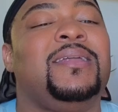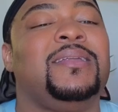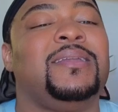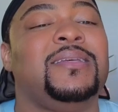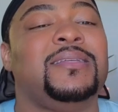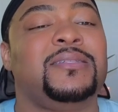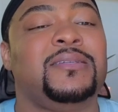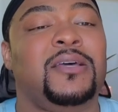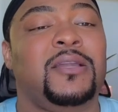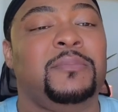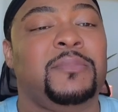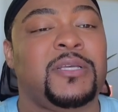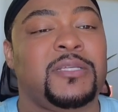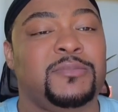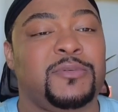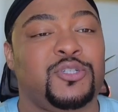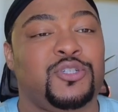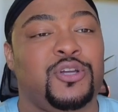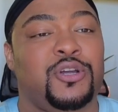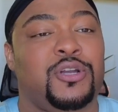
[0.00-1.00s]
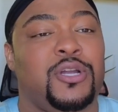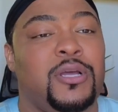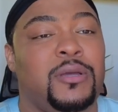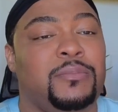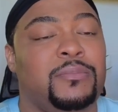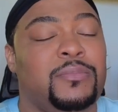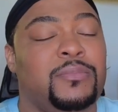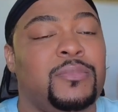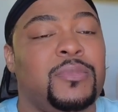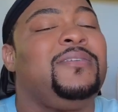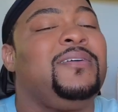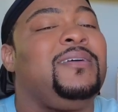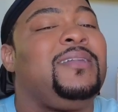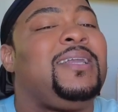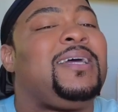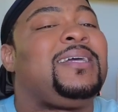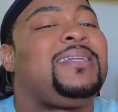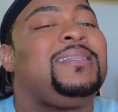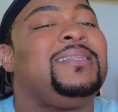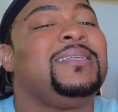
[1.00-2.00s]
Is it gonna mess my shirt up? Feel
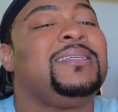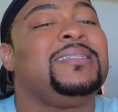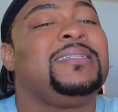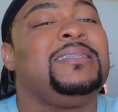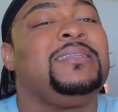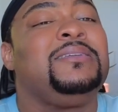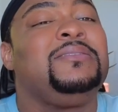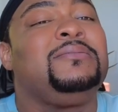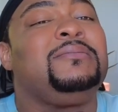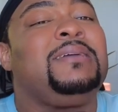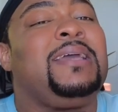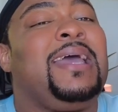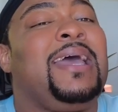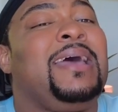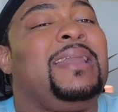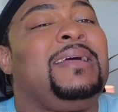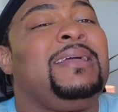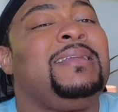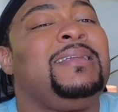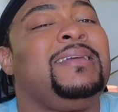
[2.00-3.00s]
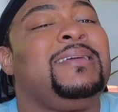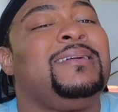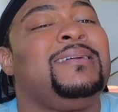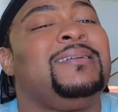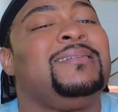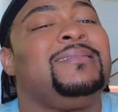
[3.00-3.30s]
like this little cat on here.